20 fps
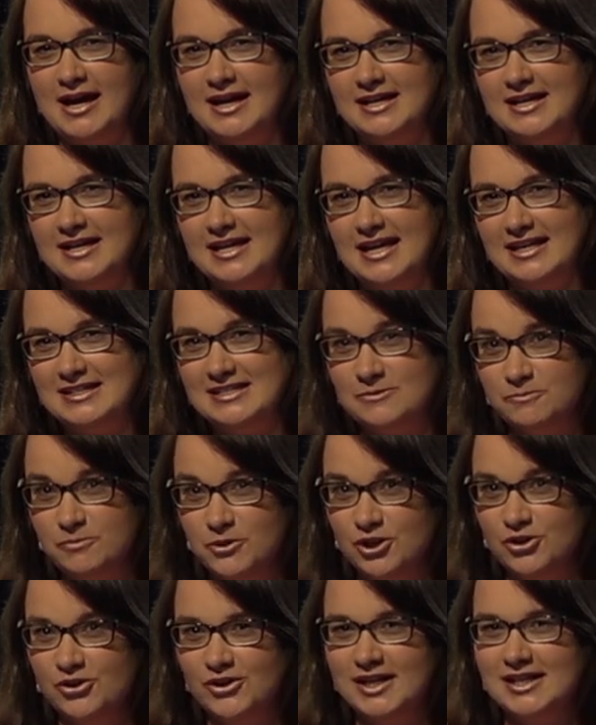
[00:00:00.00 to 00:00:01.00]
my
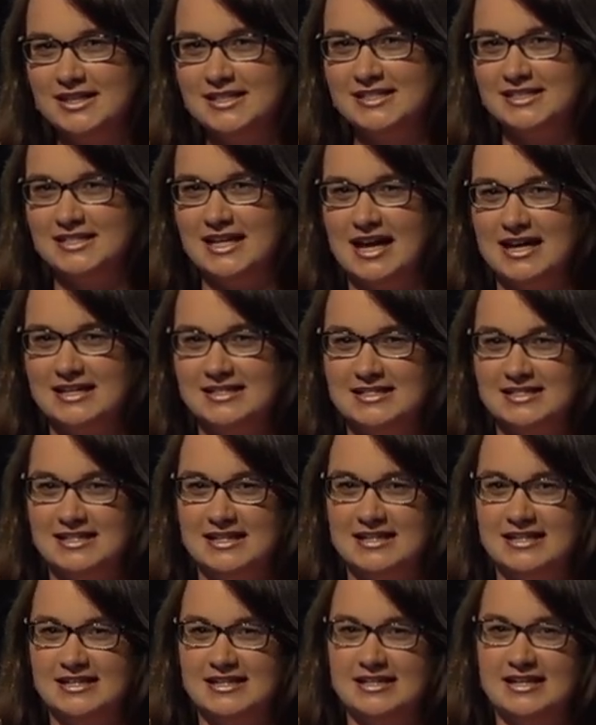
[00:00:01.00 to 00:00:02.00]
experience as
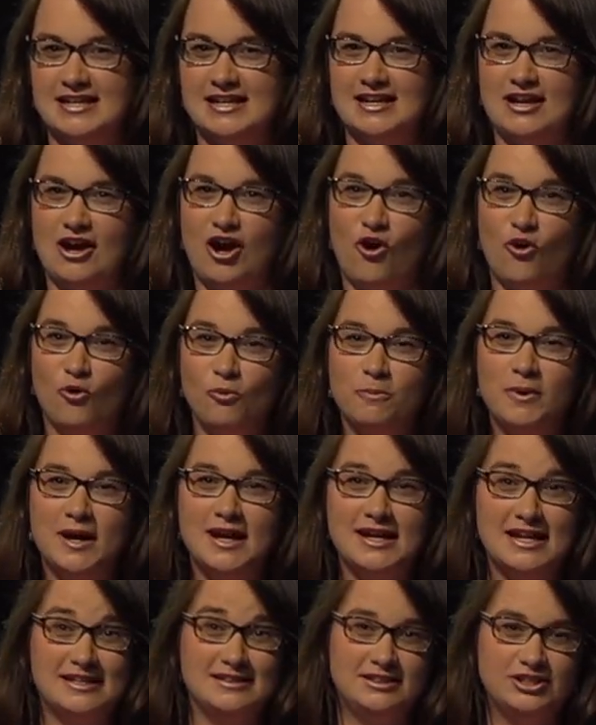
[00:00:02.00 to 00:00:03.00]
an
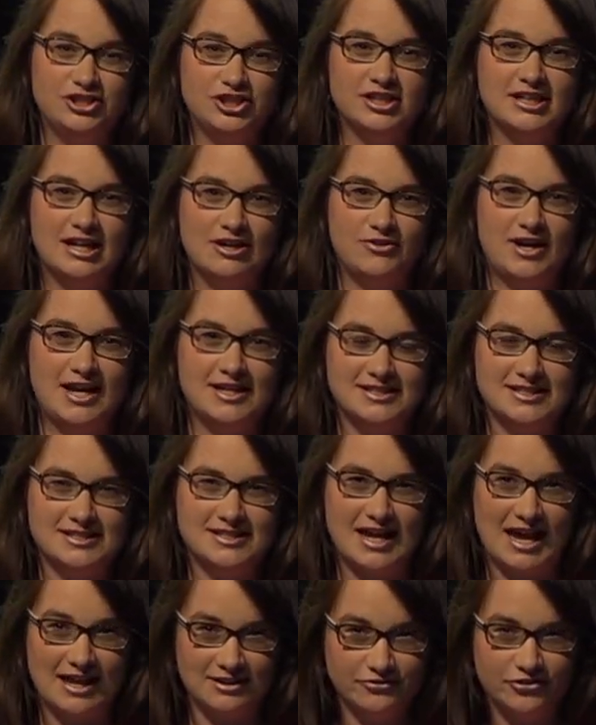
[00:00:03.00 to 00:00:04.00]
open and digital
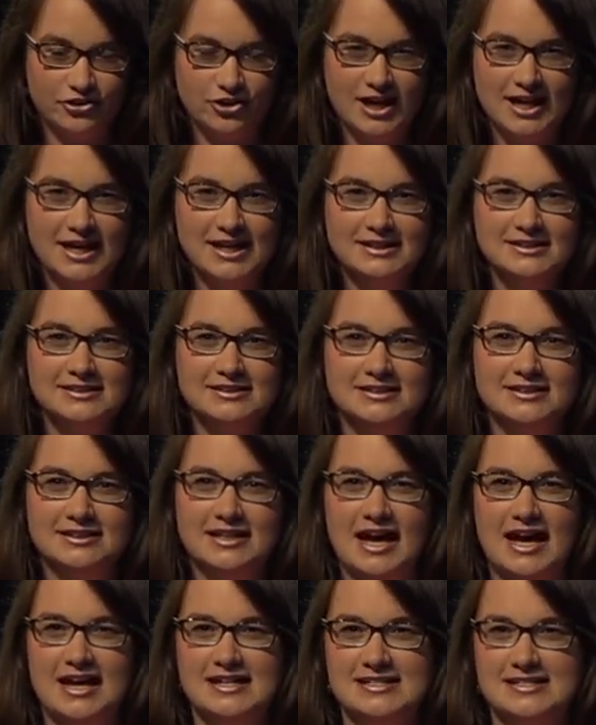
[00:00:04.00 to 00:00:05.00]
rights advocate,
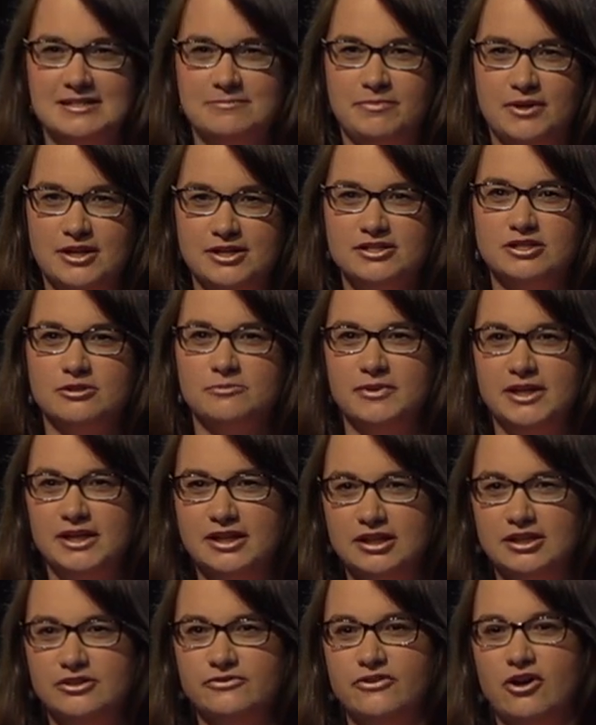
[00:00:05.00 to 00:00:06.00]
as a person
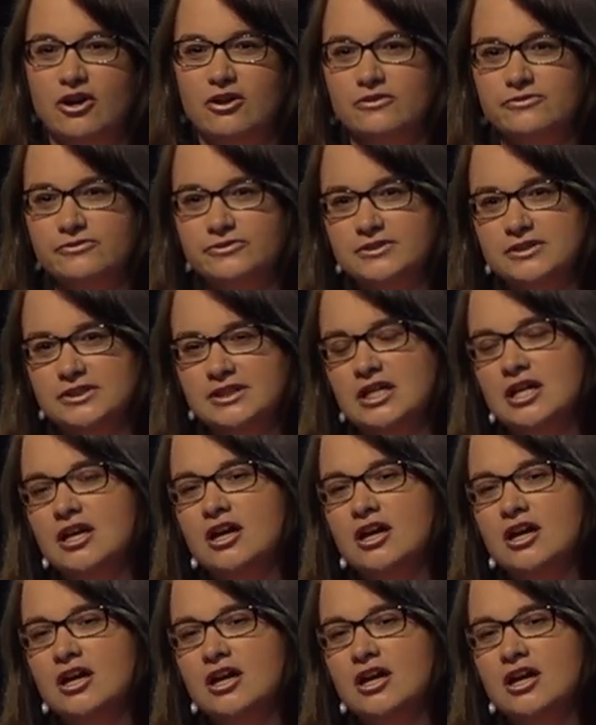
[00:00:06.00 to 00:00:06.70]
being involved